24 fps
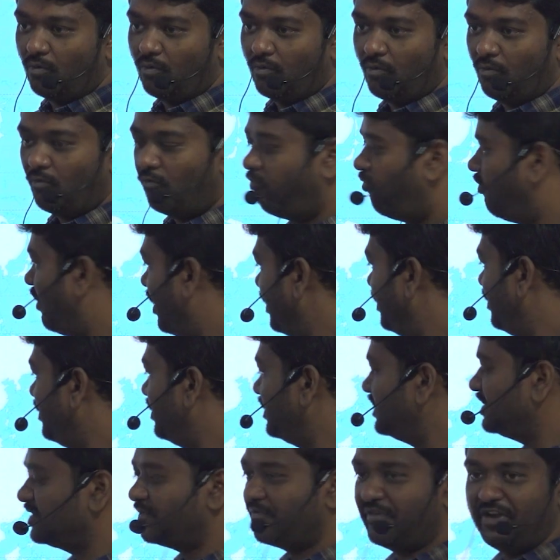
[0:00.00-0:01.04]
1
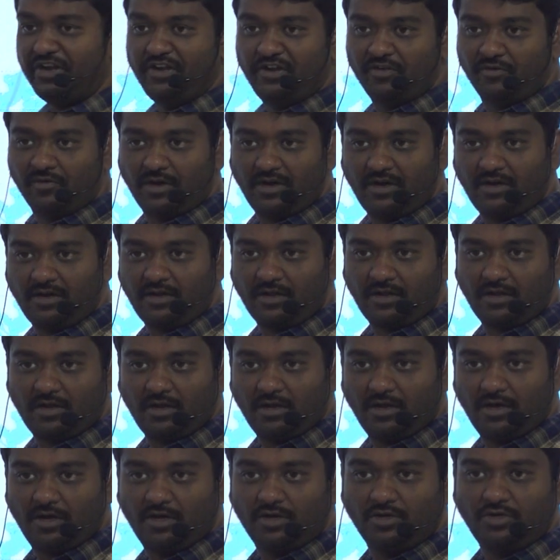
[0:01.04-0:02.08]
is windward,
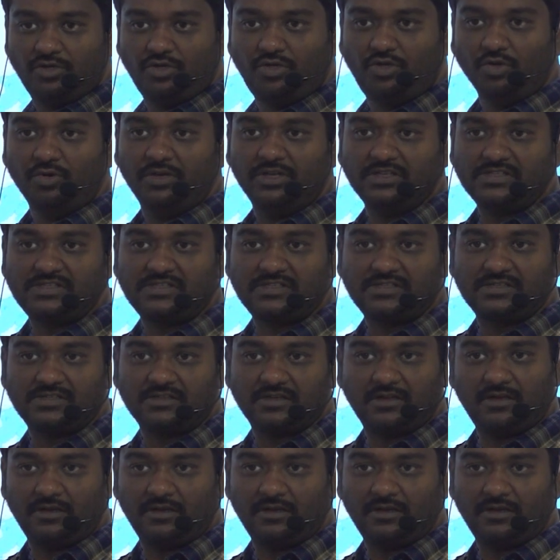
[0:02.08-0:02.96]
2 is